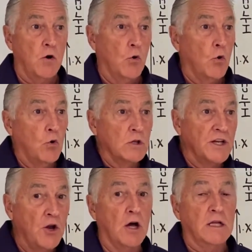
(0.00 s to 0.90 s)
all the
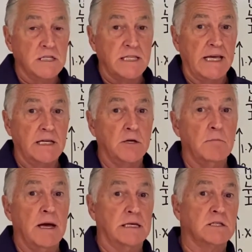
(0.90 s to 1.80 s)
knowledge they can
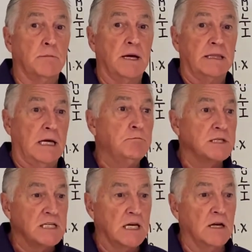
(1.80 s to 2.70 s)
amass about that
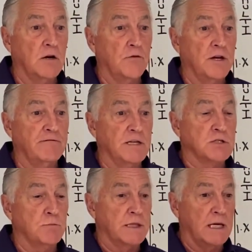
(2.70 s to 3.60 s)
particular
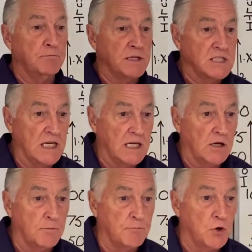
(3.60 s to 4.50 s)
investment, that
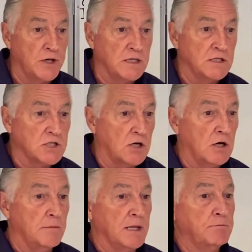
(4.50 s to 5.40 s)
particular point in
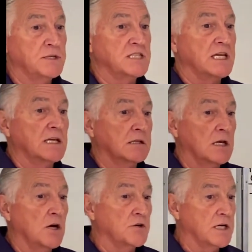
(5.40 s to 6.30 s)
time, that particular
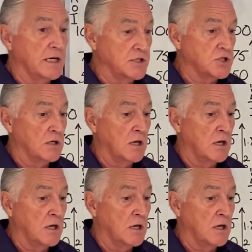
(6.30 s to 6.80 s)
location,